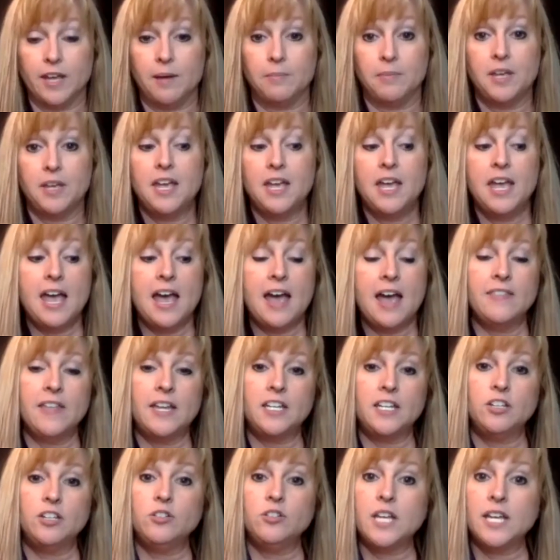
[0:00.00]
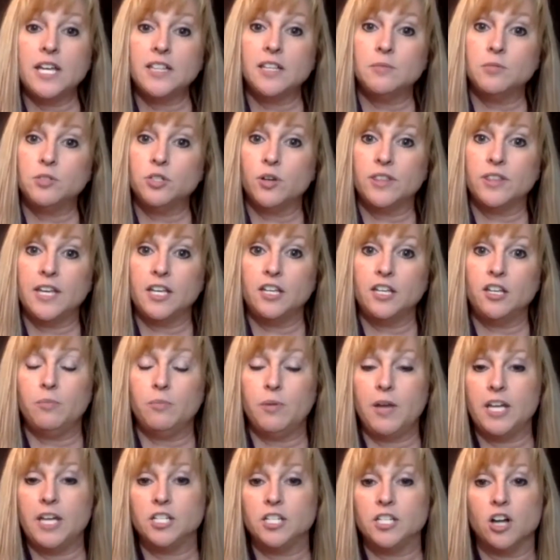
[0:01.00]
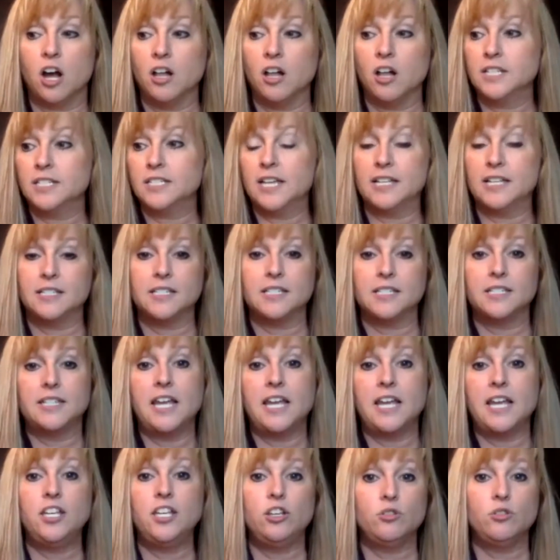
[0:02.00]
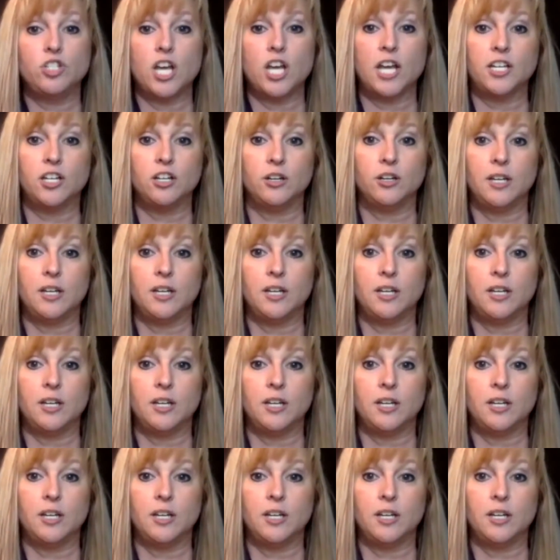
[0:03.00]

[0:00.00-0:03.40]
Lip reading: then you take them to a thank you page and all it says is, thank you, check your email.